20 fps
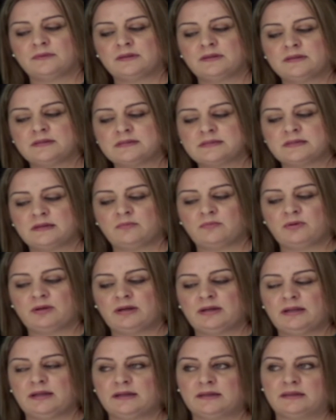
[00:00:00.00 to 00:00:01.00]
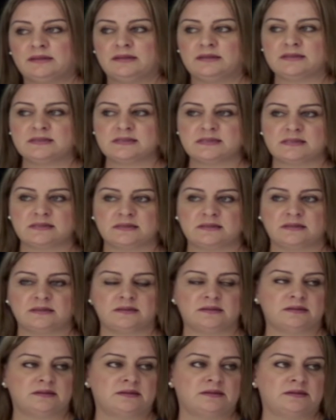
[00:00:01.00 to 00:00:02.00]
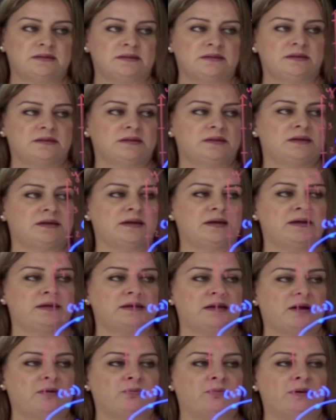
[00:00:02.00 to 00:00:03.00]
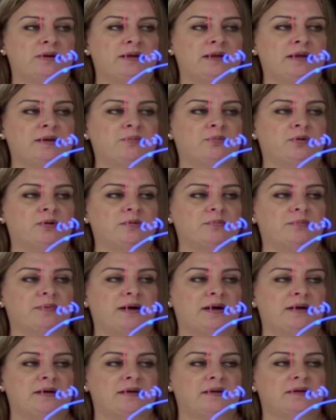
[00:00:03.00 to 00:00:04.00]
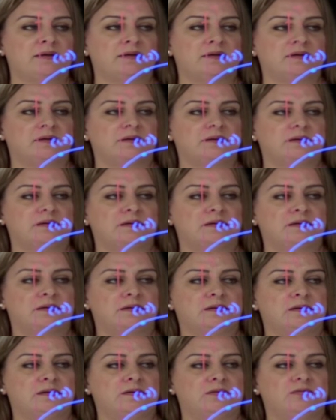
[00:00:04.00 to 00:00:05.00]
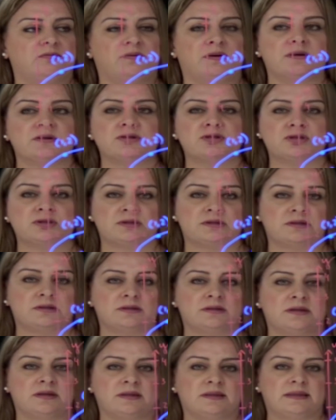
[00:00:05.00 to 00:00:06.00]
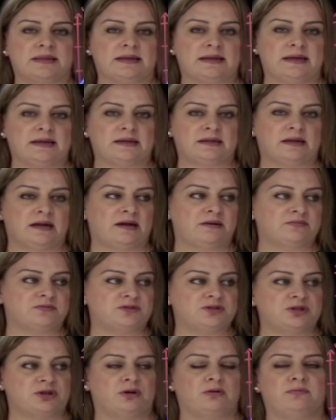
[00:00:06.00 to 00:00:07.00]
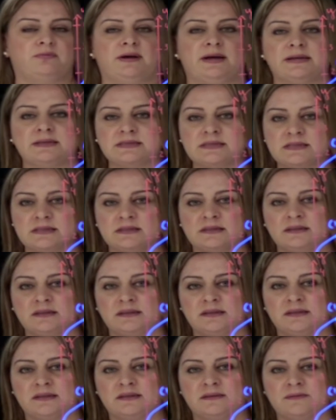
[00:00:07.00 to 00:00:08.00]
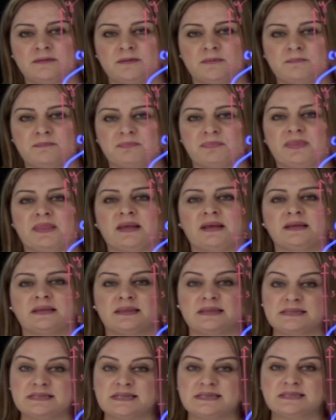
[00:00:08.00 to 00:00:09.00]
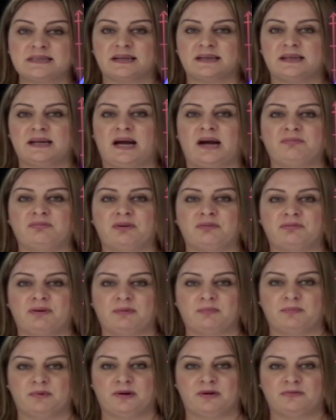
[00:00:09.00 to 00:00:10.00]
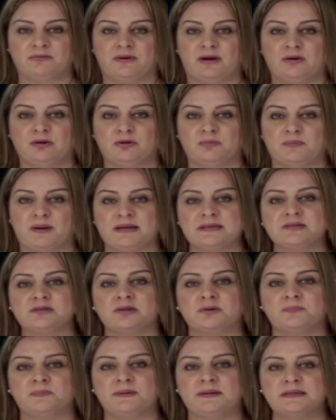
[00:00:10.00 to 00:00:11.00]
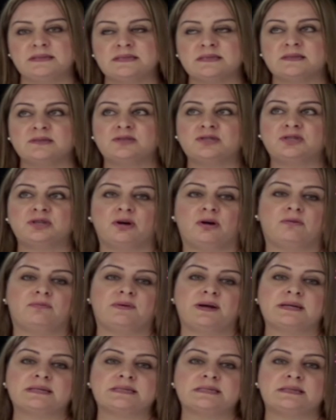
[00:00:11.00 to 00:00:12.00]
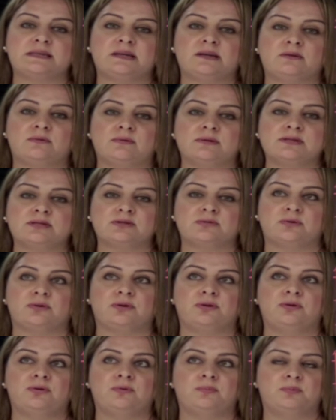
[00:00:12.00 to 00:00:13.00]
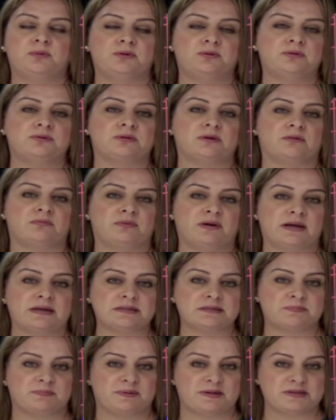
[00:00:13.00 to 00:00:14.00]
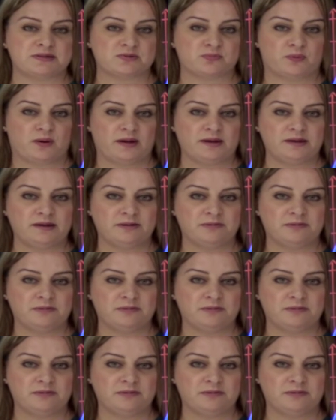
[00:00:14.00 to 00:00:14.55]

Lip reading: somewhere like this. And I will label my function that I graph g of x. This is the graph of our masterpiece. G of x equals to cube root of x plus 1.